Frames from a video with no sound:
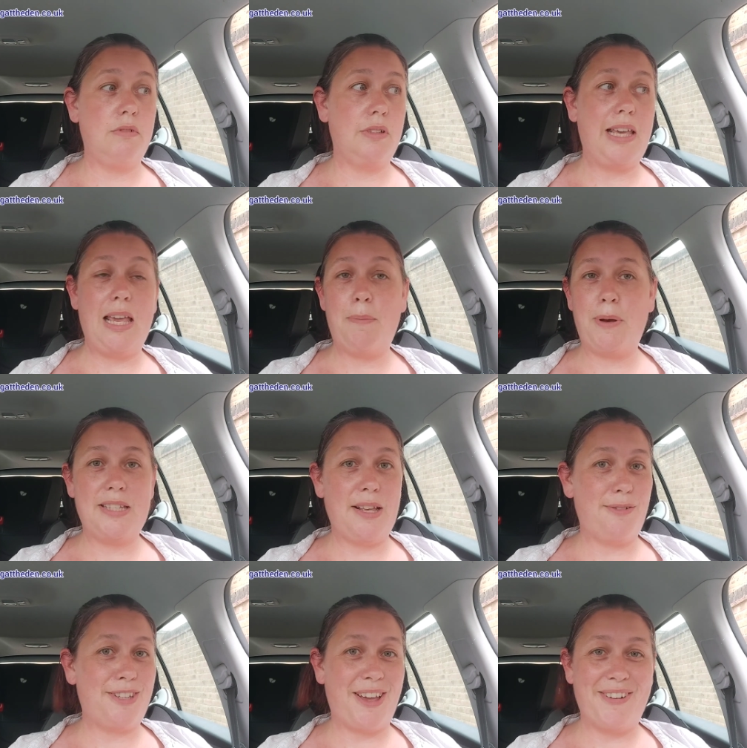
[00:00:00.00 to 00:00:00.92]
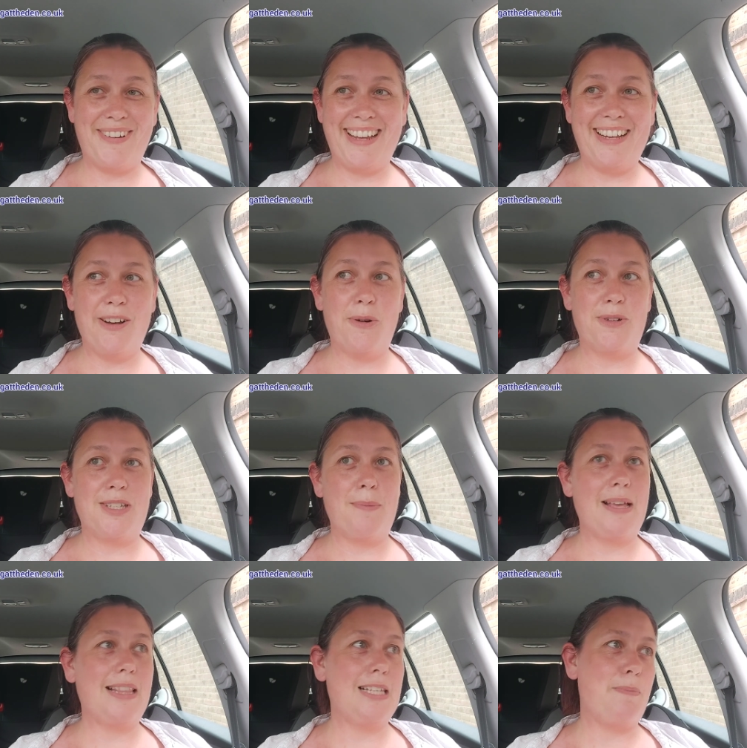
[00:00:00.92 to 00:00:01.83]
keep ourselves going, or to
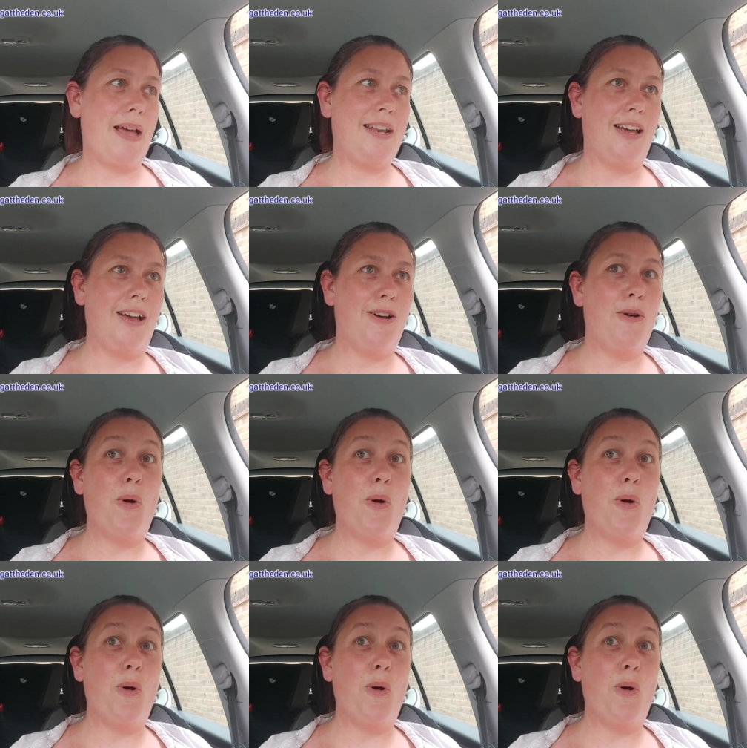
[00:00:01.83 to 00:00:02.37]
make this better,